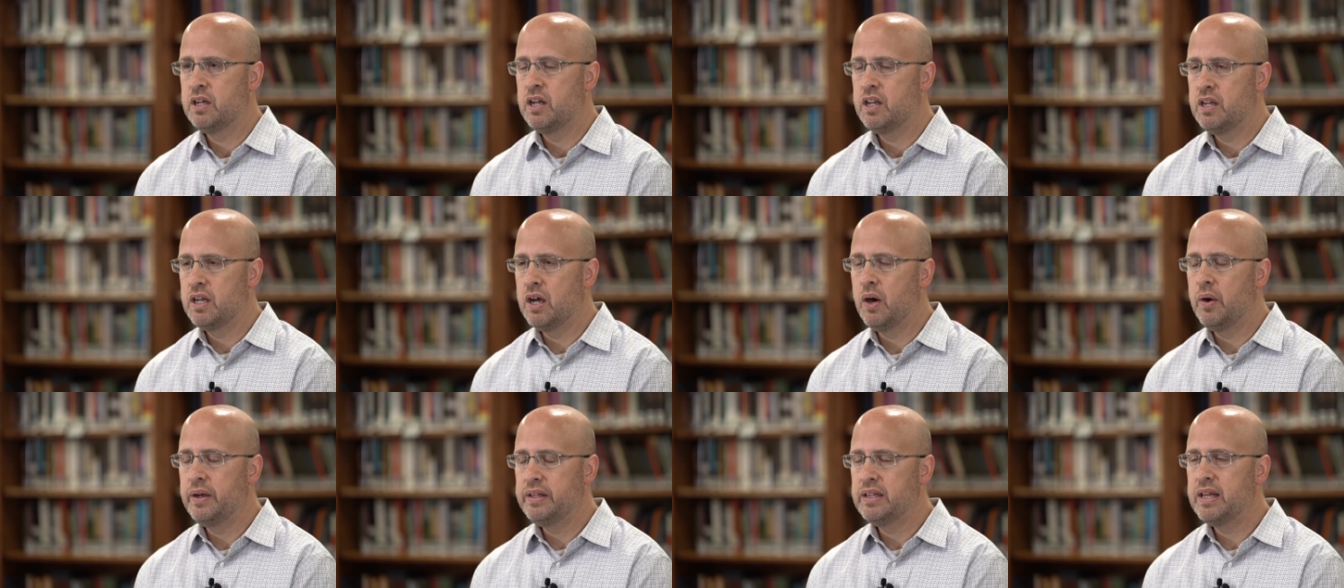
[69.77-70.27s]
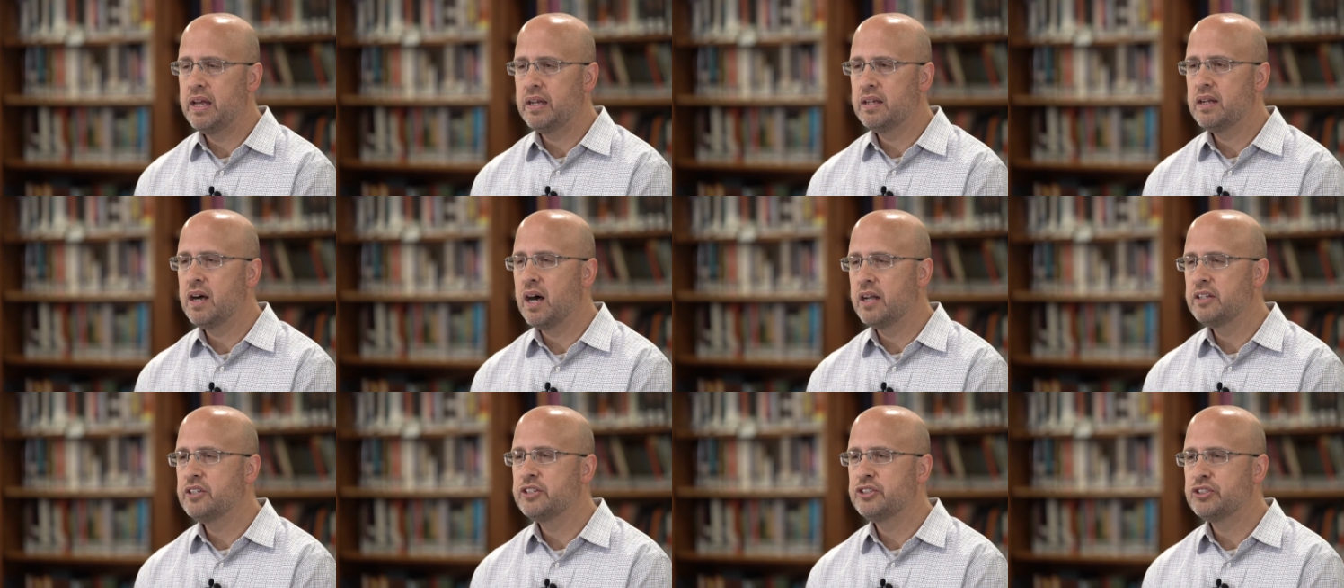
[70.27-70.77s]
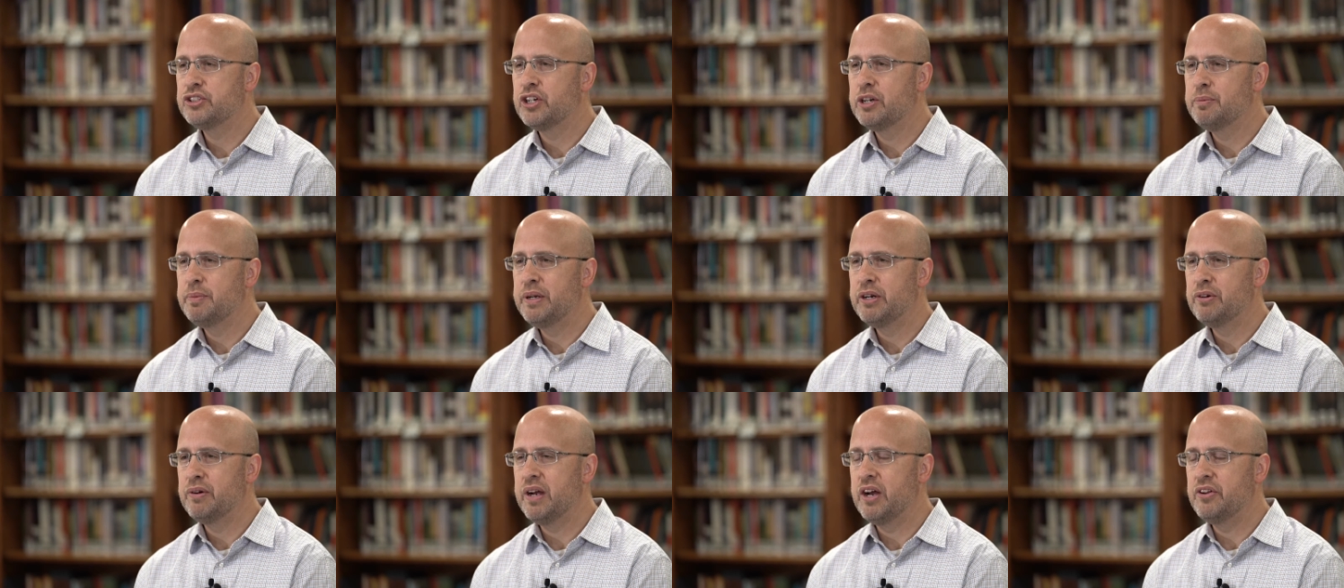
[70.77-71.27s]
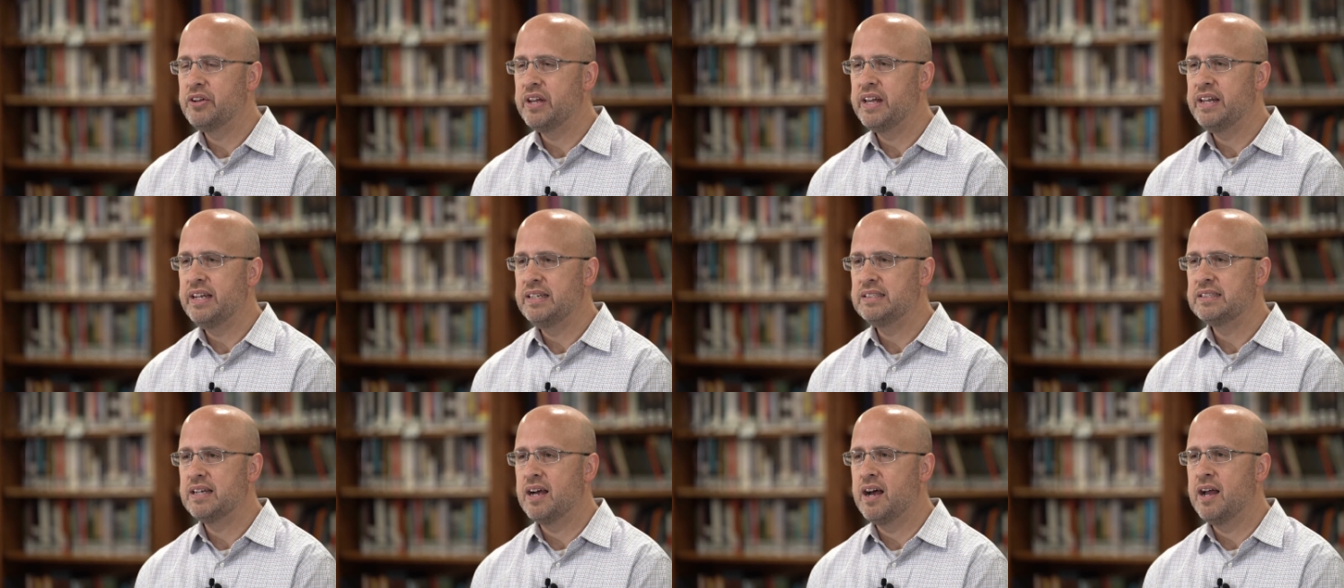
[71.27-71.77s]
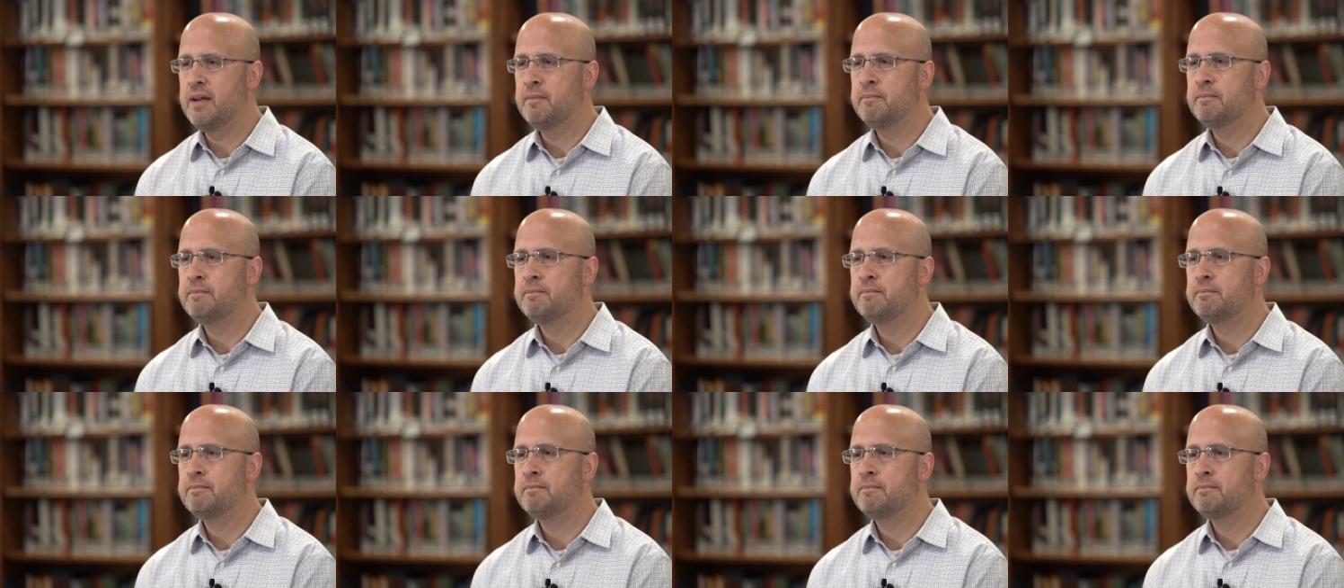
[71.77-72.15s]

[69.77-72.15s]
knowing that God could turn me around any time.